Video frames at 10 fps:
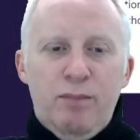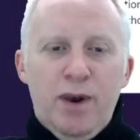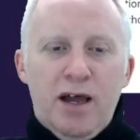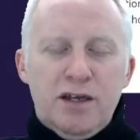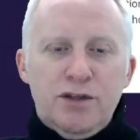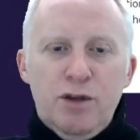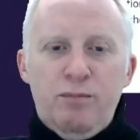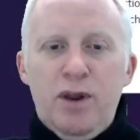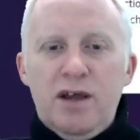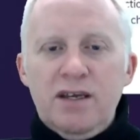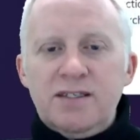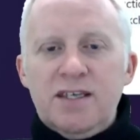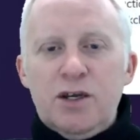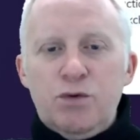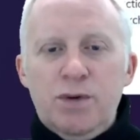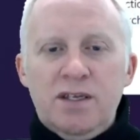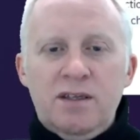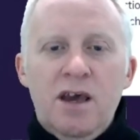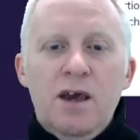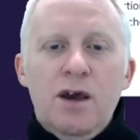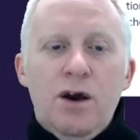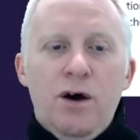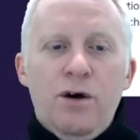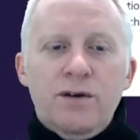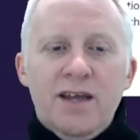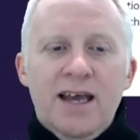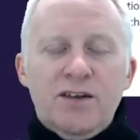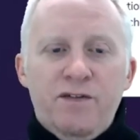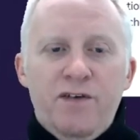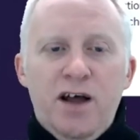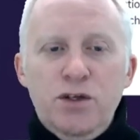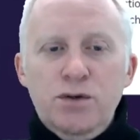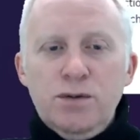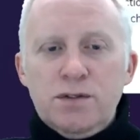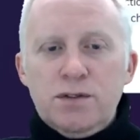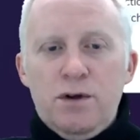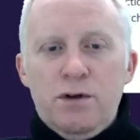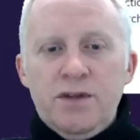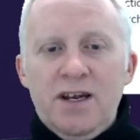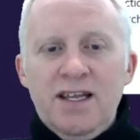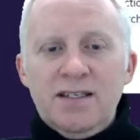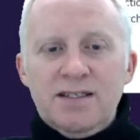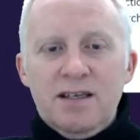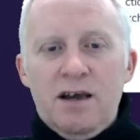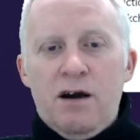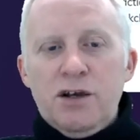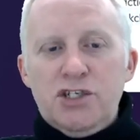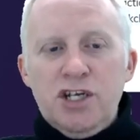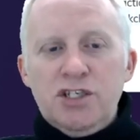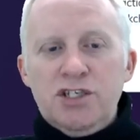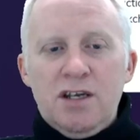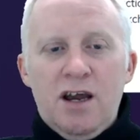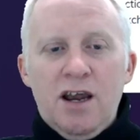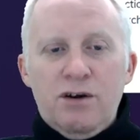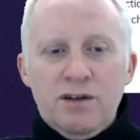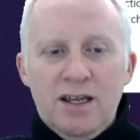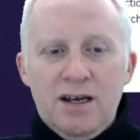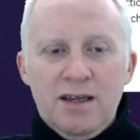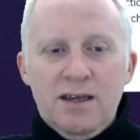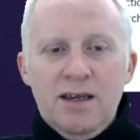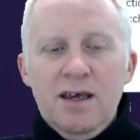block. The block is agreed on and the values on the list are changed accordingly.